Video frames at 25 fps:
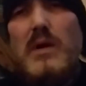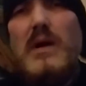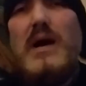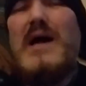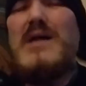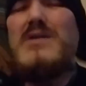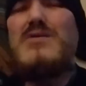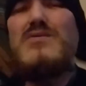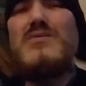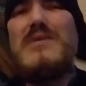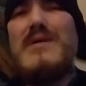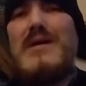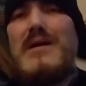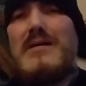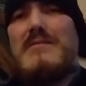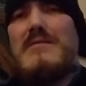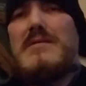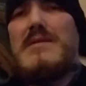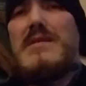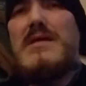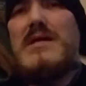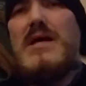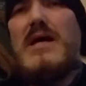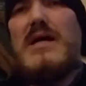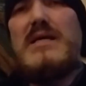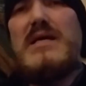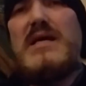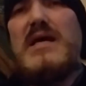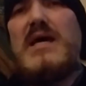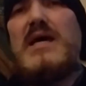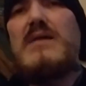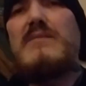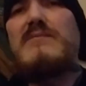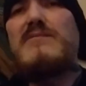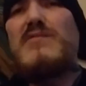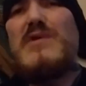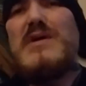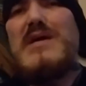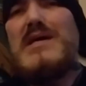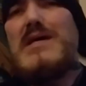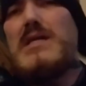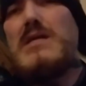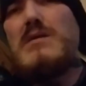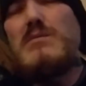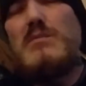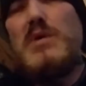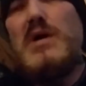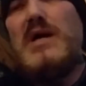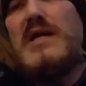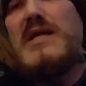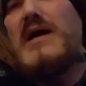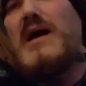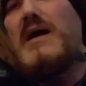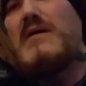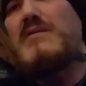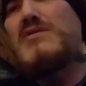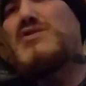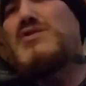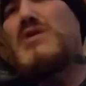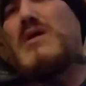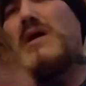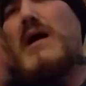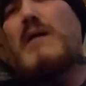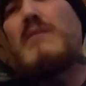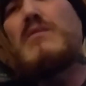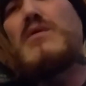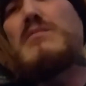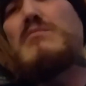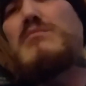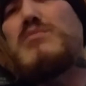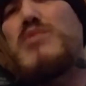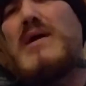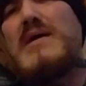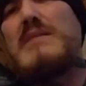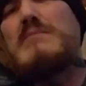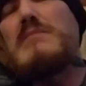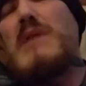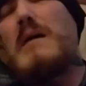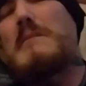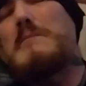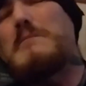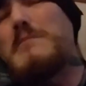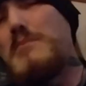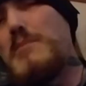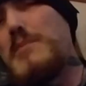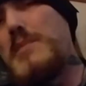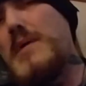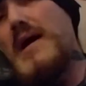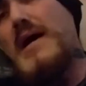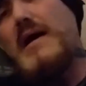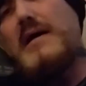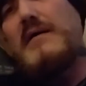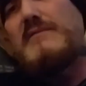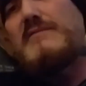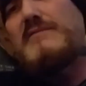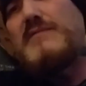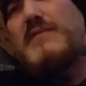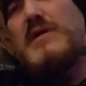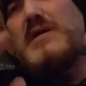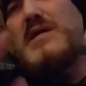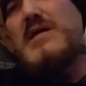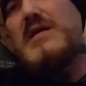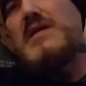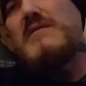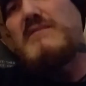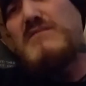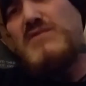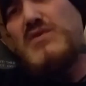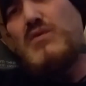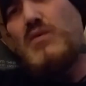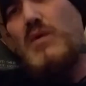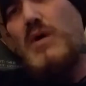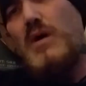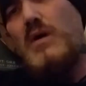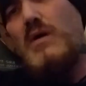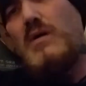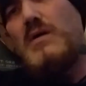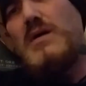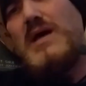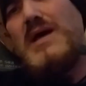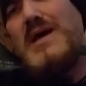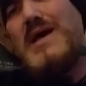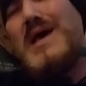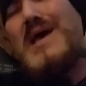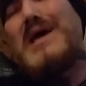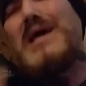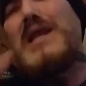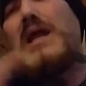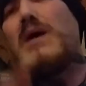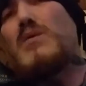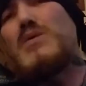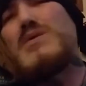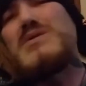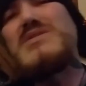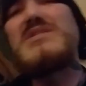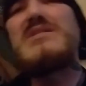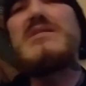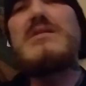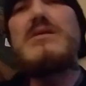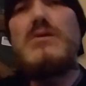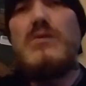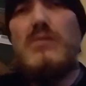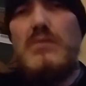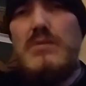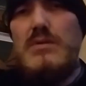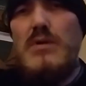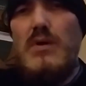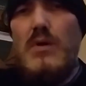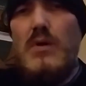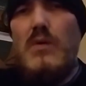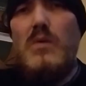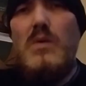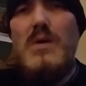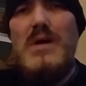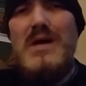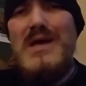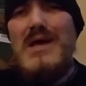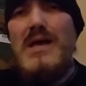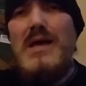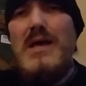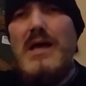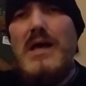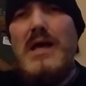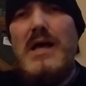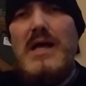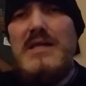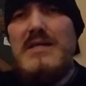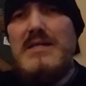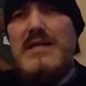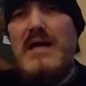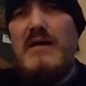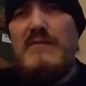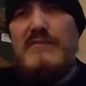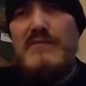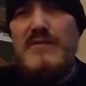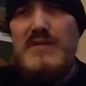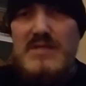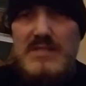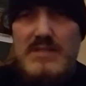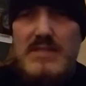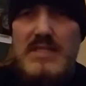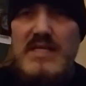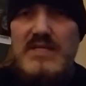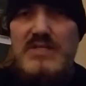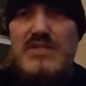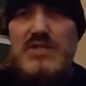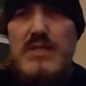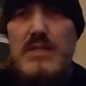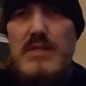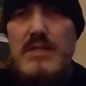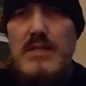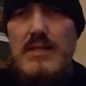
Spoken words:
I do everything I can for anybody. I would break my back for any of you all. And I would still go and die for this nation.